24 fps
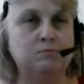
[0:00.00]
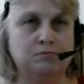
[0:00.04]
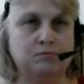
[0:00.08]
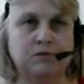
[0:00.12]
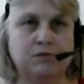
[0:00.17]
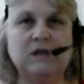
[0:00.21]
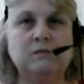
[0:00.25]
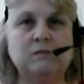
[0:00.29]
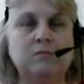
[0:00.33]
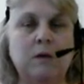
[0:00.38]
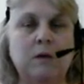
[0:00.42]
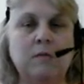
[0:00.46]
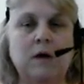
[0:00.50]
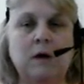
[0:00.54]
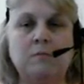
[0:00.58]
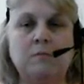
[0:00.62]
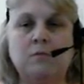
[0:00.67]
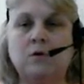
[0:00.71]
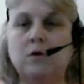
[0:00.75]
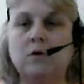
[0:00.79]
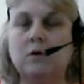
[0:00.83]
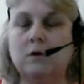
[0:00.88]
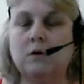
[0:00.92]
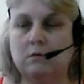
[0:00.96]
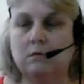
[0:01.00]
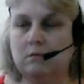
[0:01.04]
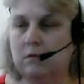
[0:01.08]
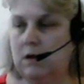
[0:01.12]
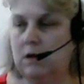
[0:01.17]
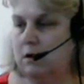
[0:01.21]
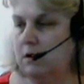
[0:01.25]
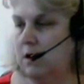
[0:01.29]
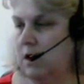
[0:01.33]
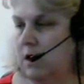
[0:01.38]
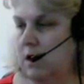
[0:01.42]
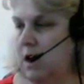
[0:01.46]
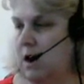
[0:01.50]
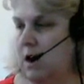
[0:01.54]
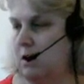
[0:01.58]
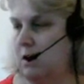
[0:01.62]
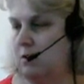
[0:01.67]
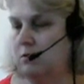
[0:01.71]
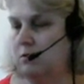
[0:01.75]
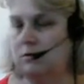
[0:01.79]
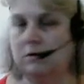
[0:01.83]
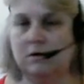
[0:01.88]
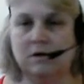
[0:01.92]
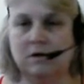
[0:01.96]
Please buy my book. Here you
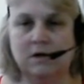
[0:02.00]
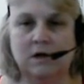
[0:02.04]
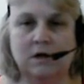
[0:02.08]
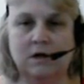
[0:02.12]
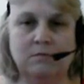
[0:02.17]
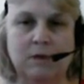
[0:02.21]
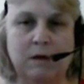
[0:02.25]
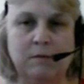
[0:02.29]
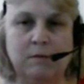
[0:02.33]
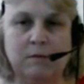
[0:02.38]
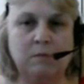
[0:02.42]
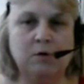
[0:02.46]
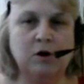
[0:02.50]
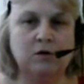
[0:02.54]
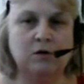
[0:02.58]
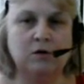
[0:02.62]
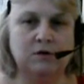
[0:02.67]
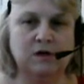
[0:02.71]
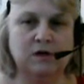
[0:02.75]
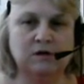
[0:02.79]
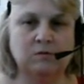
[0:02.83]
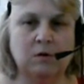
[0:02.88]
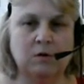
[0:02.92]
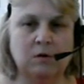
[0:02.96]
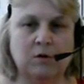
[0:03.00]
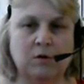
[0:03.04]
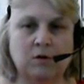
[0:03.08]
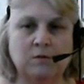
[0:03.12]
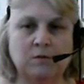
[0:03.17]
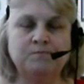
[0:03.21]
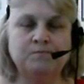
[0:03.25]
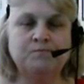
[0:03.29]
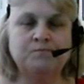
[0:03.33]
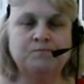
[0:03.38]
go. Buy my book. There's my book.